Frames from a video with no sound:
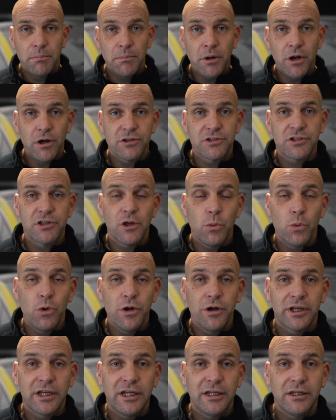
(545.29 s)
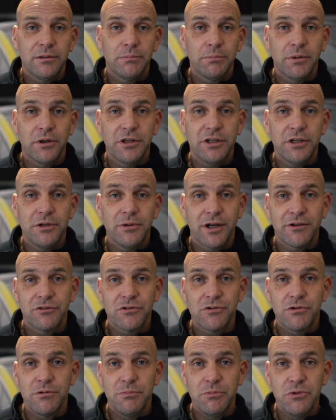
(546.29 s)
parts that are working but you have
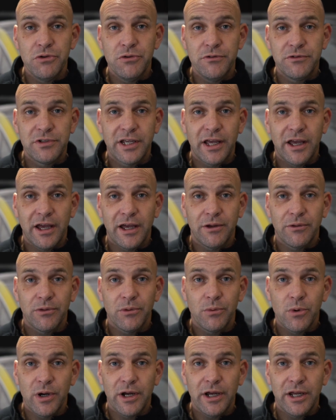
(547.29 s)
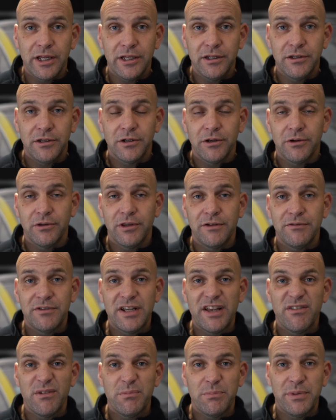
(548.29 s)
to remove to get out the way, you know, they've
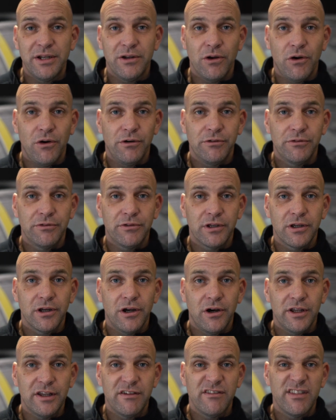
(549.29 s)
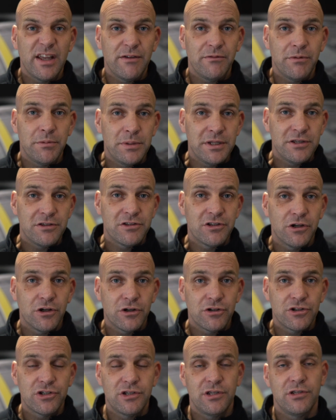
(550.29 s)
never been off the car, they've never been
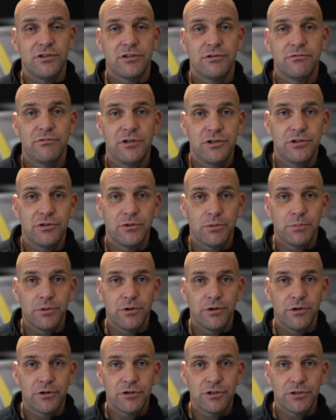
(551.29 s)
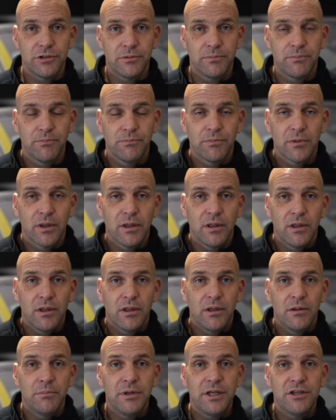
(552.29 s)
touched since original production,
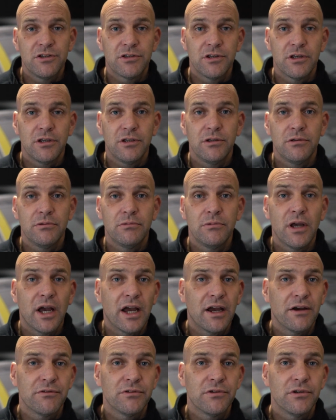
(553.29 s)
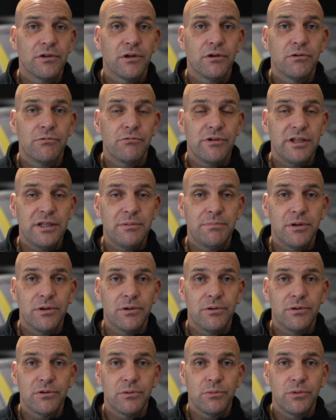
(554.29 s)
means that you have to
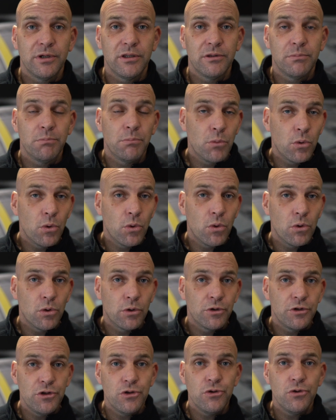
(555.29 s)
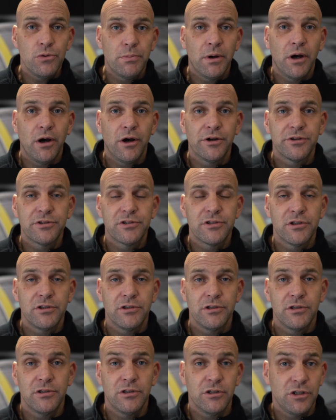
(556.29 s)
rebuild with more new parts
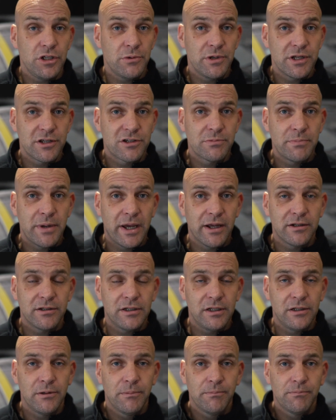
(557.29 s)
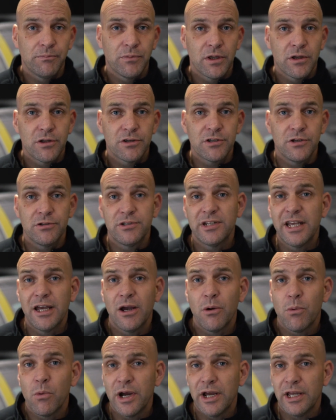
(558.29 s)
than you expected. So to get
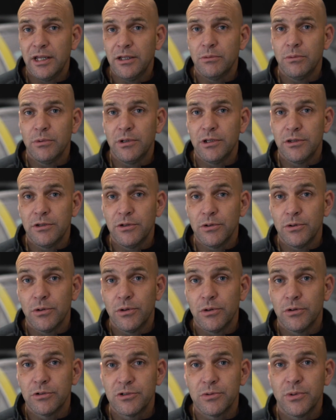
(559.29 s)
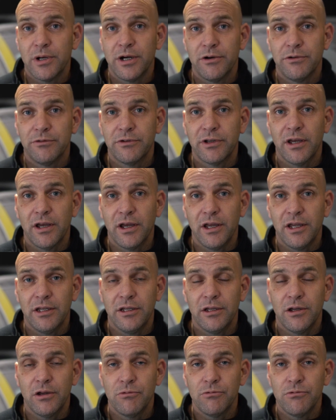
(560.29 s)
away with your
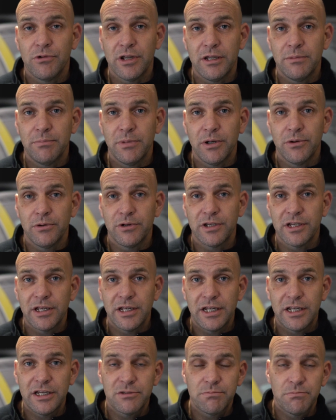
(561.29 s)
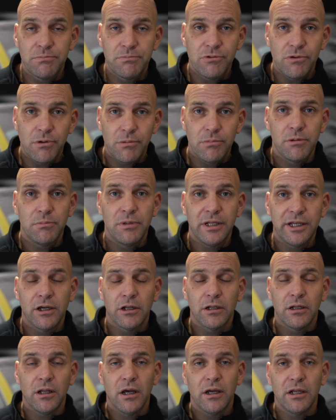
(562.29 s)
12k rebuild is probably
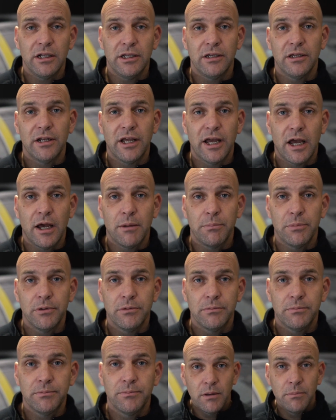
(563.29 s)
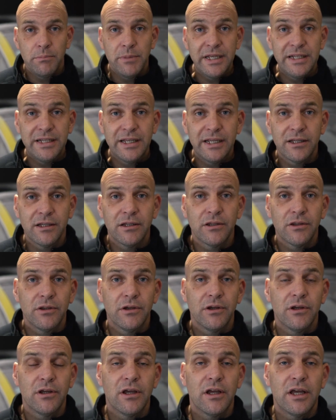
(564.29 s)
unlikely going to happen, meaning
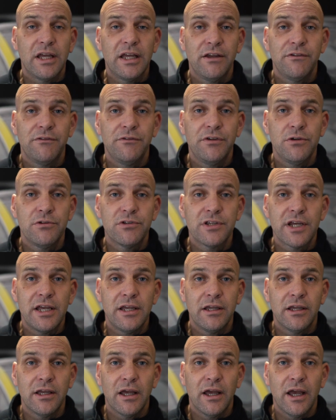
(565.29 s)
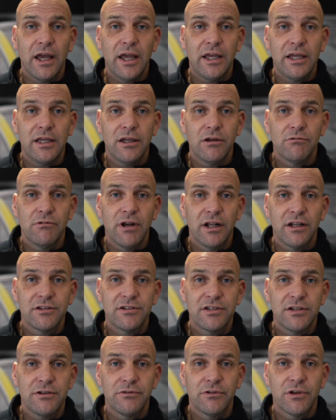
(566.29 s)
that if you take a
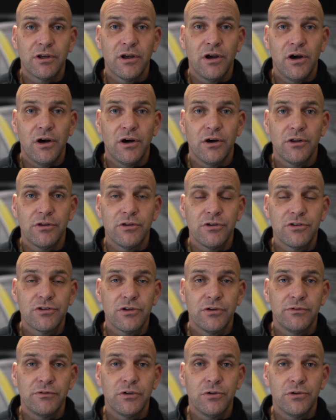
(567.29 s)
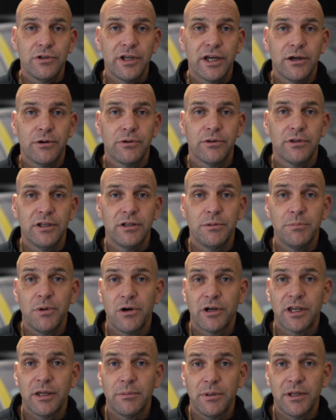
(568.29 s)
relative car that's of good health in the
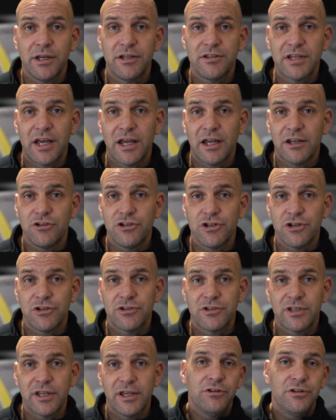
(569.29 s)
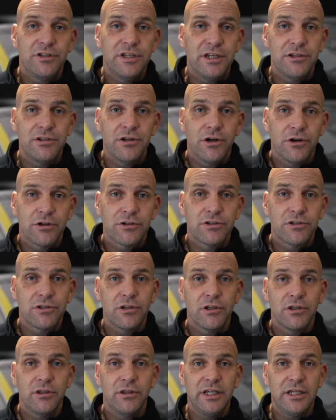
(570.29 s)
marketplace and just deduct
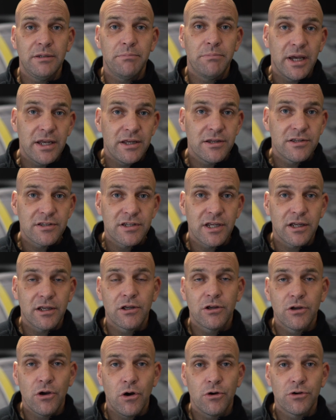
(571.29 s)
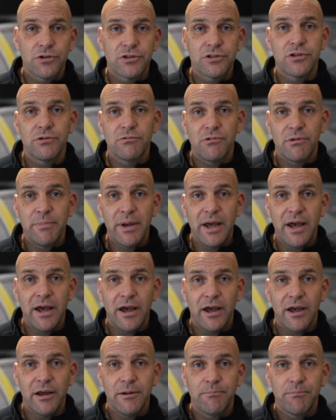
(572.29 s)
the basic cost to
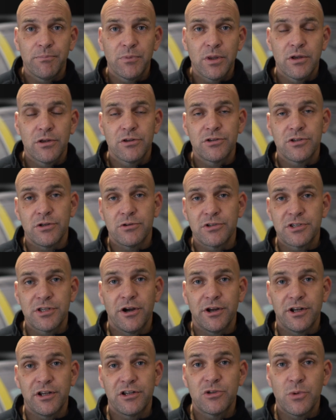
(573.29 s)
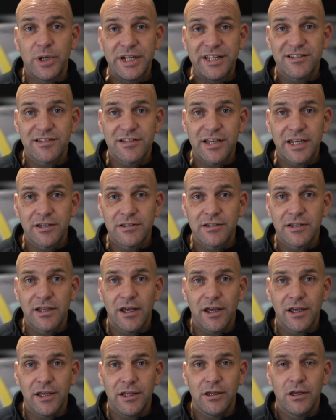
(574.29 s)
repair, so you're starting at
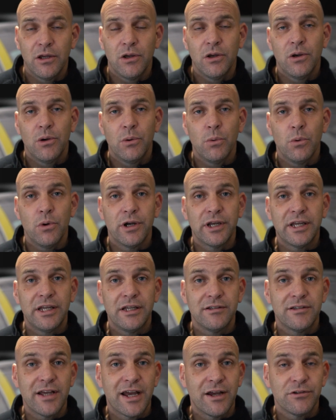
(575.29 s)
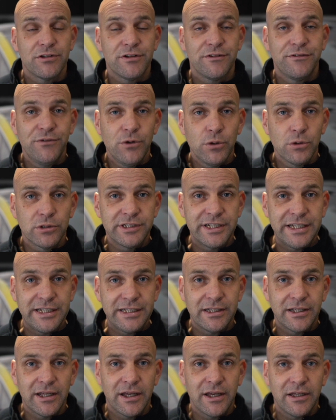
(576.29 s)
26k working down to
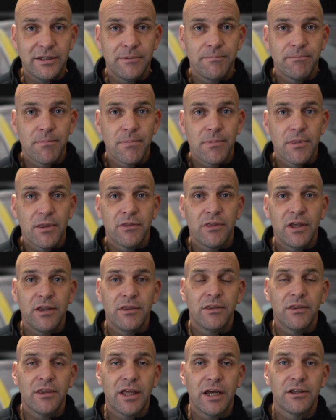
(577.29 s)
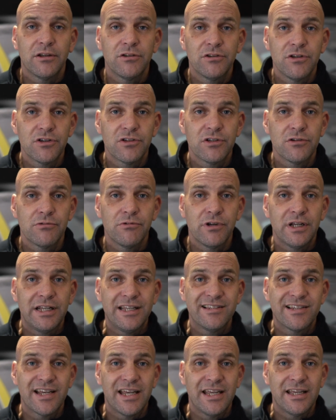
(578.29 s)
14k, then that doesn't
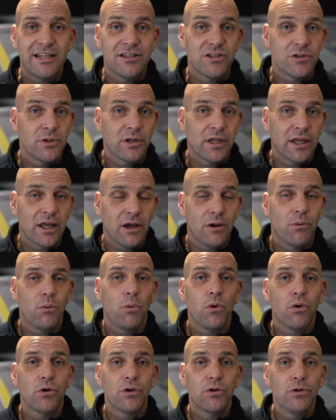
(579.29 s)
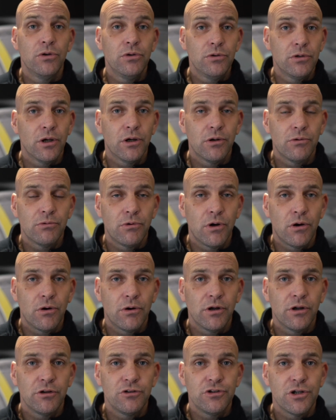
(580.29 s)
really take into account what could go
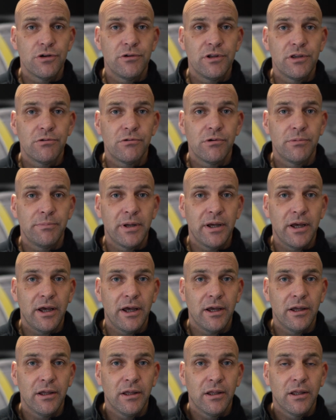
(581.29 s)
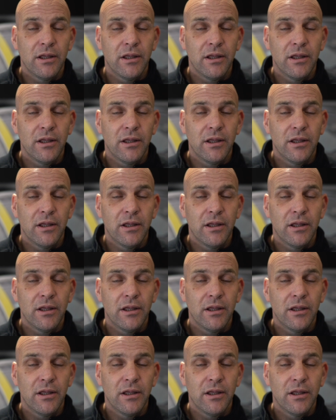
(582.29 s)
wrong during the repair